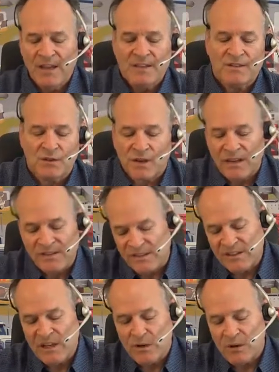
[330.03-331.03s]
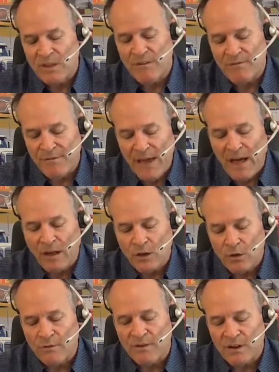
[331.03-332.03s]
So considering the
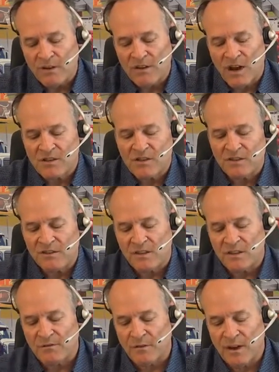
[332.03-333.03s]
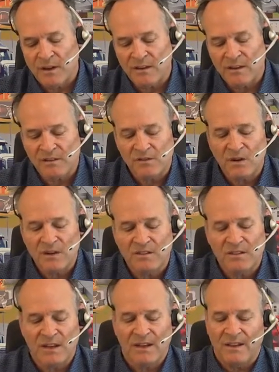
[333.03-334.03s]
value of introductions in the freight industry,
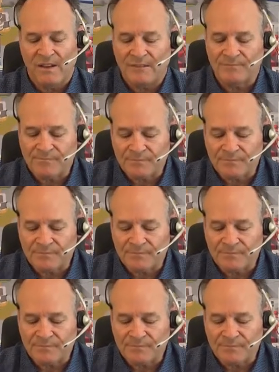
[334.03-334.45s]
it's, uh,